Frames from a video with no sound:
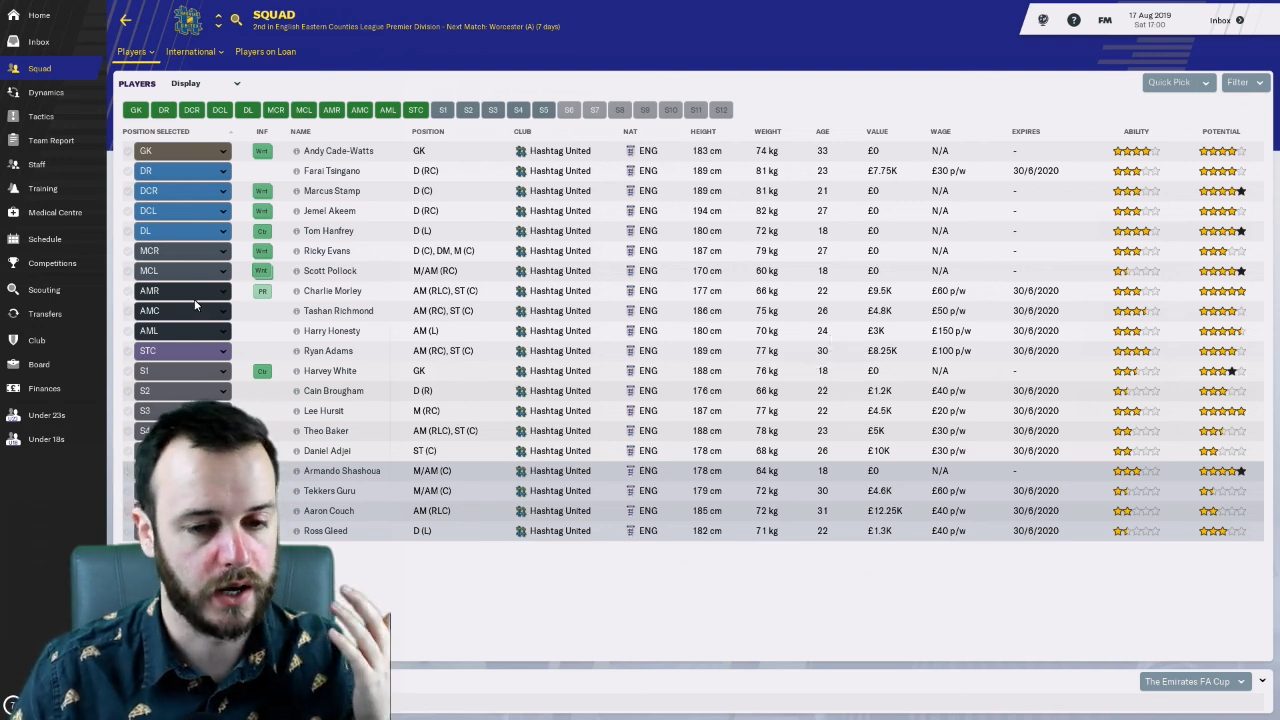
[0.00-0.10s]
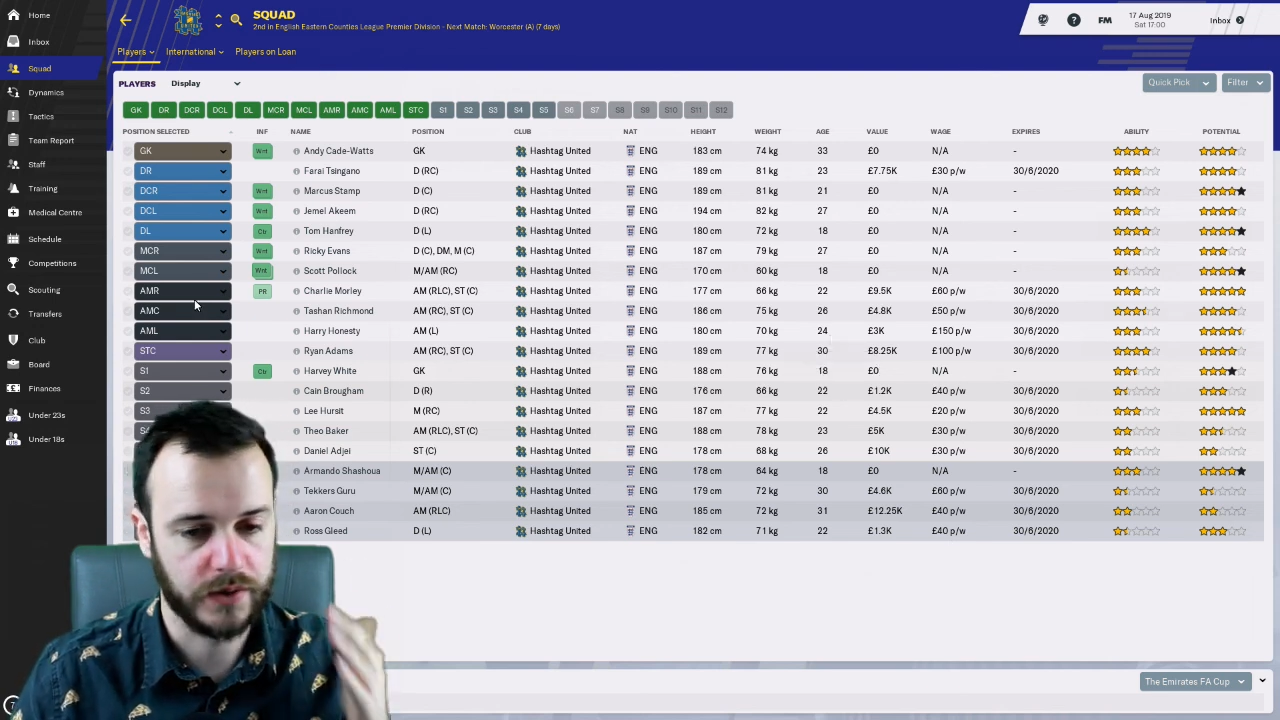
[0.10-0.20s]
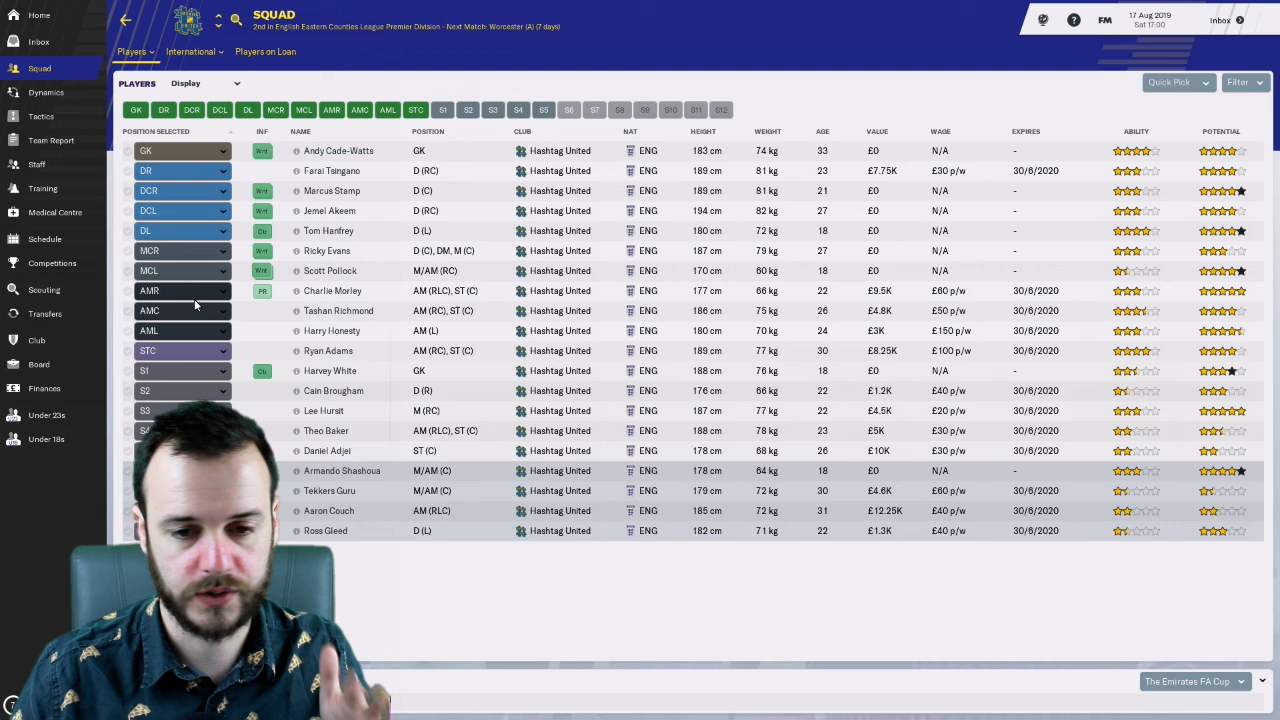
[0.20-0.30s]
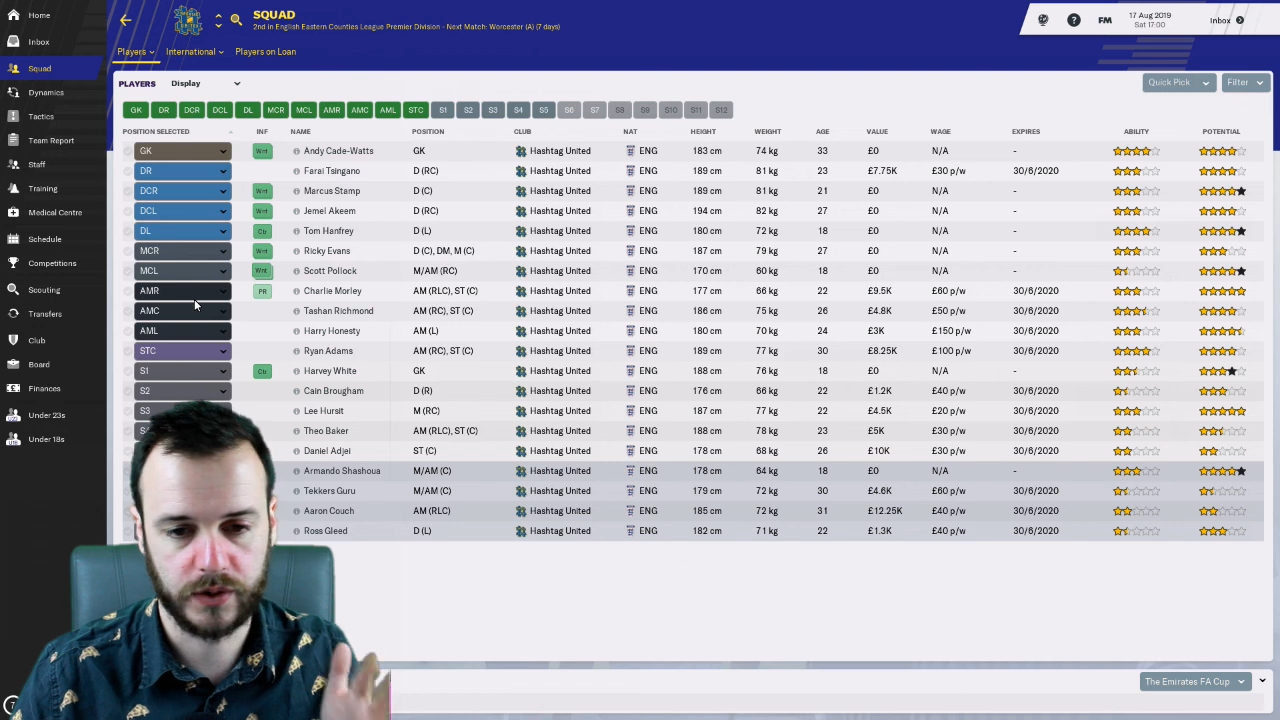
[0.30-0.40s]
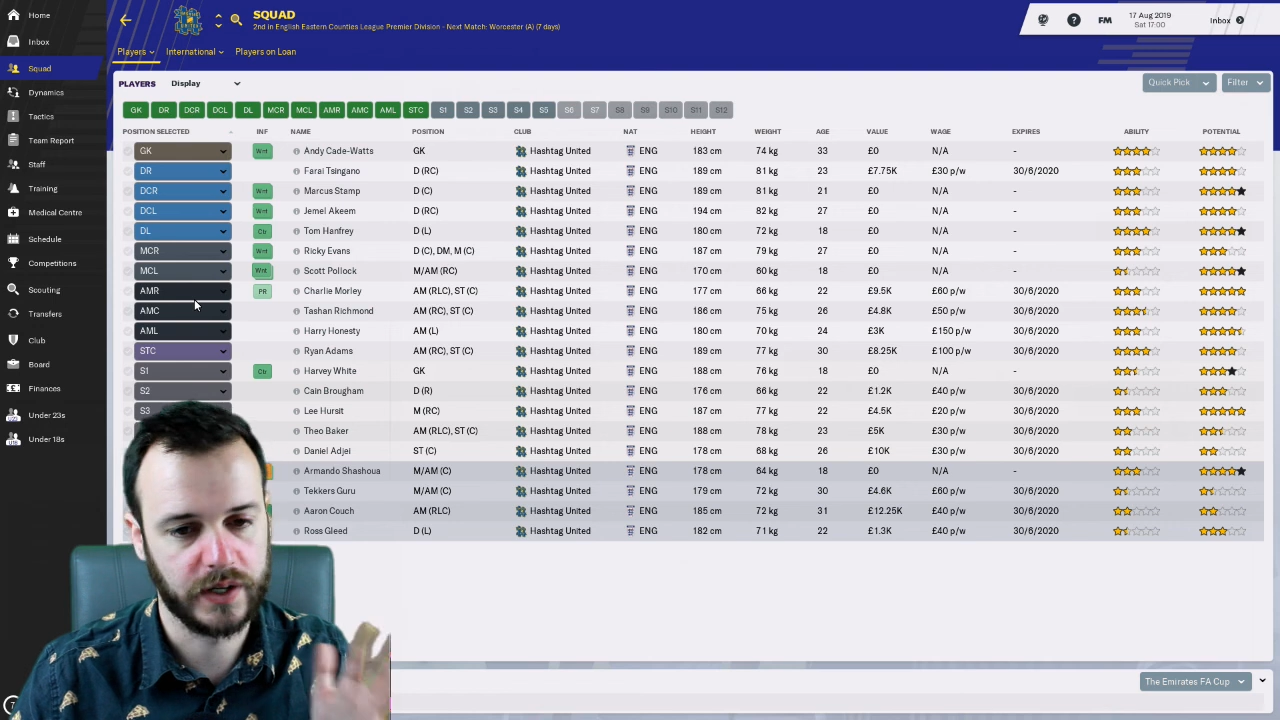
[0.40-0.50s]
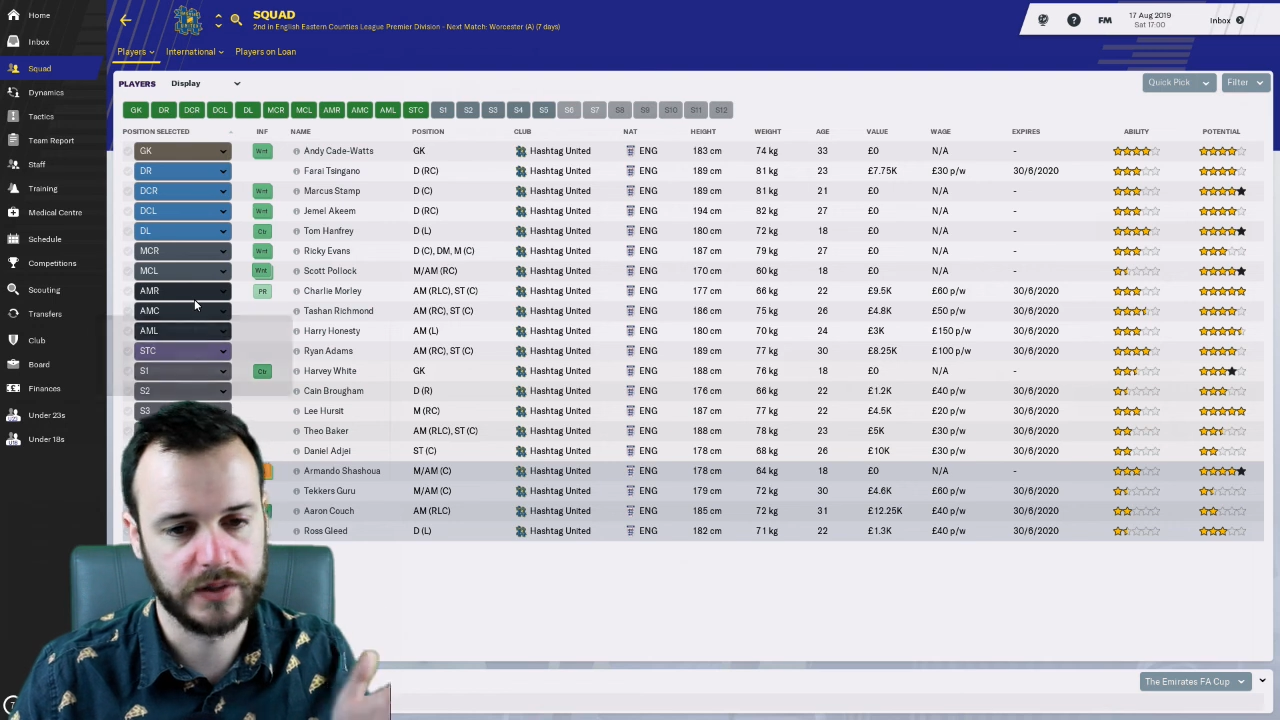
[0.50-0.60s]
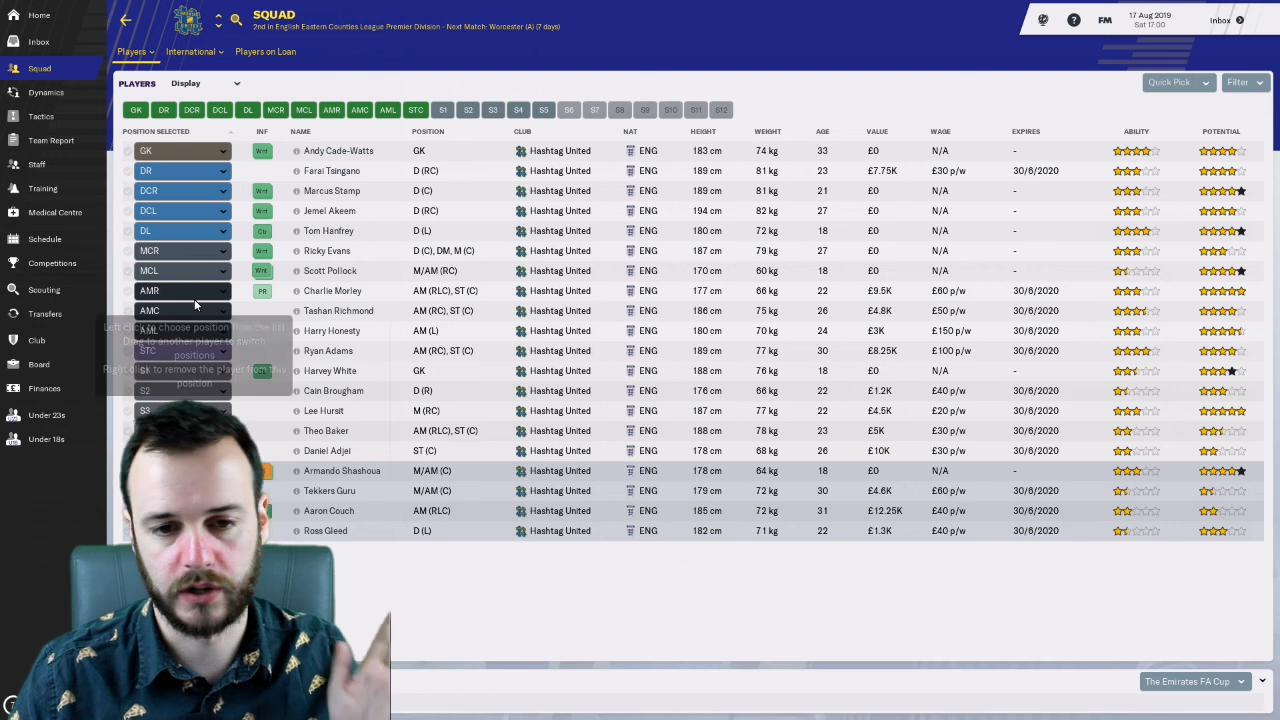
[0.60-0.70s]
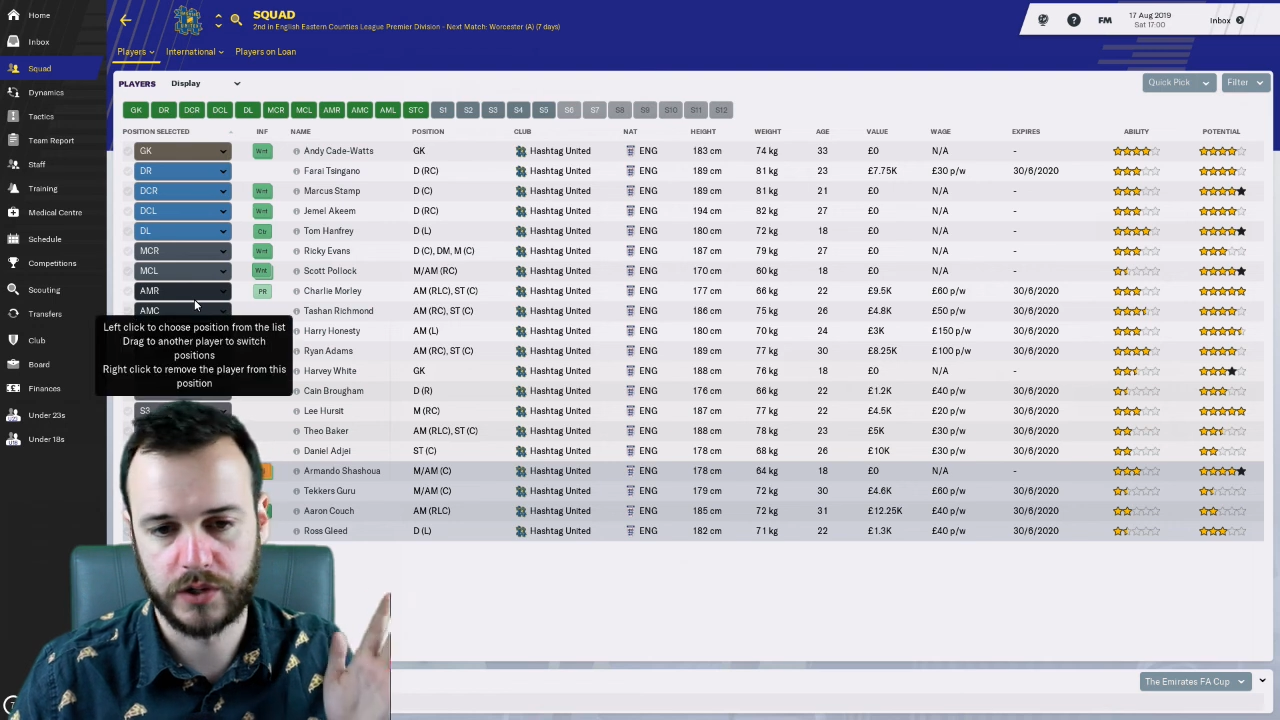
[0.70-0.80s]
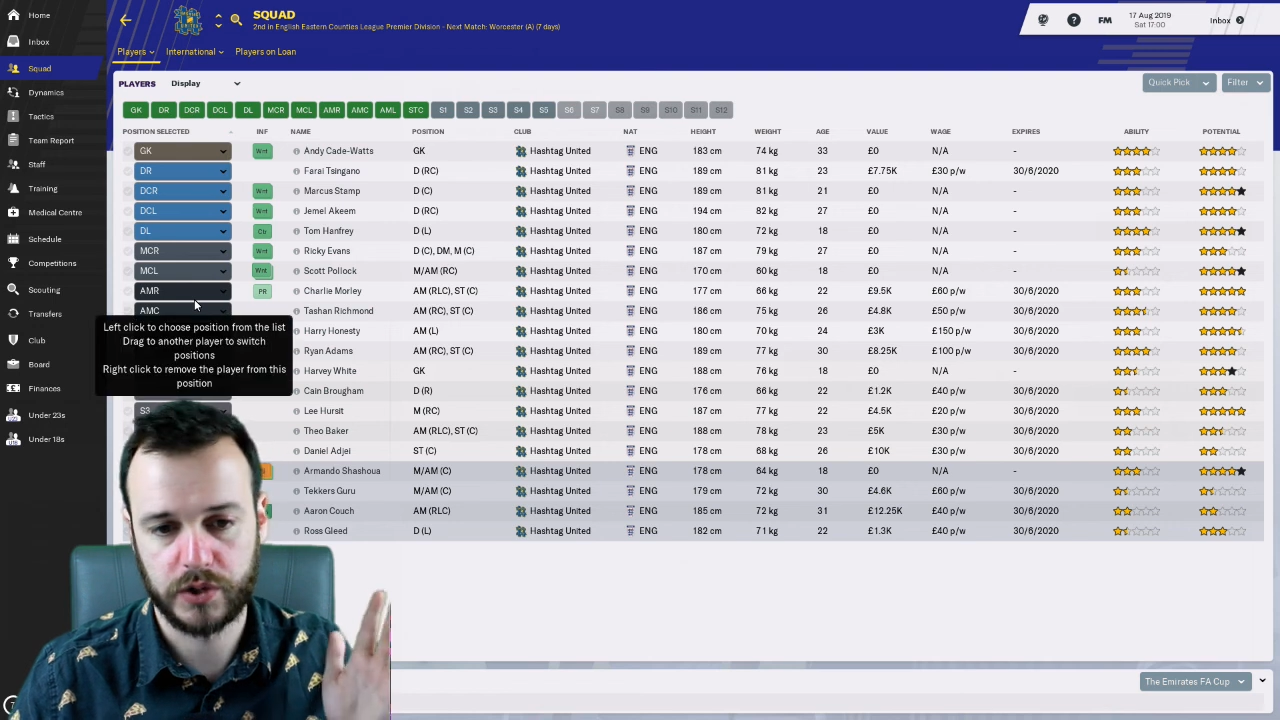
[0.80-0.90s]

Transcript: So these guys